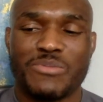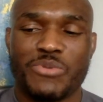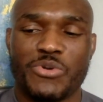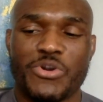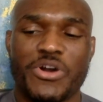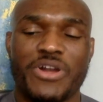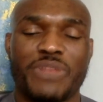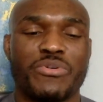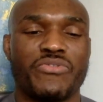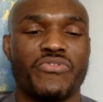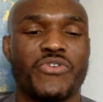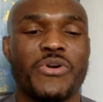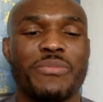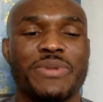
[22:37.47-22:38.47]
put on a
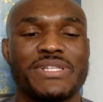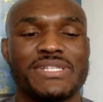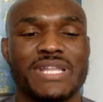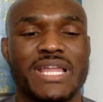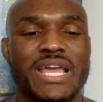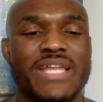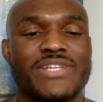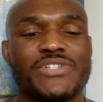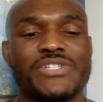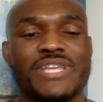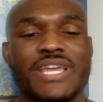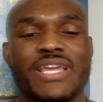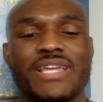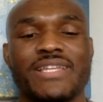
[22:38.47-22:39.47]
performance and
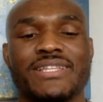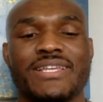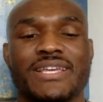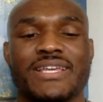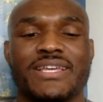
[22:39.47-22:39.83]
entertain